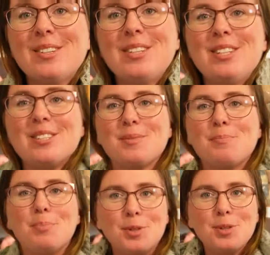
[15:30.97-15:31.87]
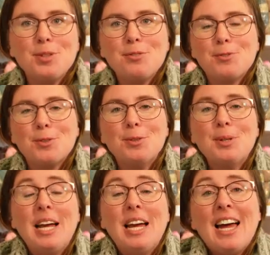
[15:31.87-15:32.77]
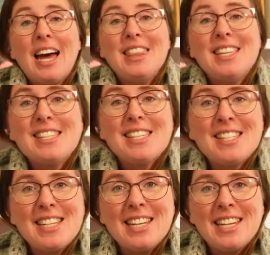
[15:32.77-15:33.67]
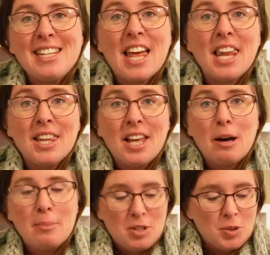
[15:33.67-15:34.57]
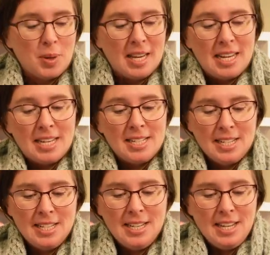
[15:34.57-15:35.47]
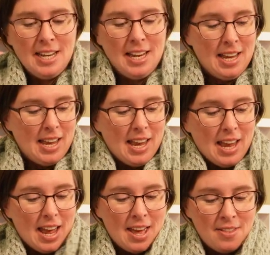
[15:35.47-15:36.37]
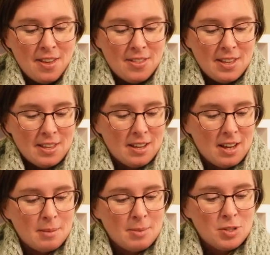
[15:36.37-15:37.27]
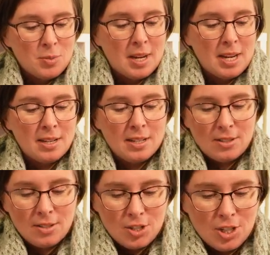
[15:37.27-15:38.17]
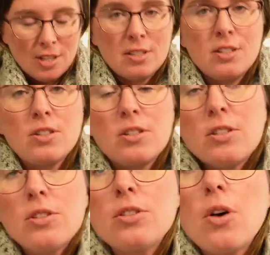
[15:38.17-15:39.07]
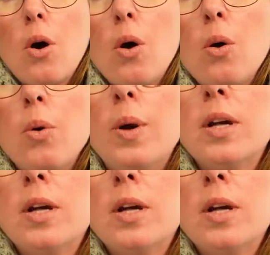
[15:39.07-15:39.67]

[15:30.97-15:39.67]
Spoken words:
It is beautiful. And this is knit in Lama Tweed. And the Lama Tweed is just so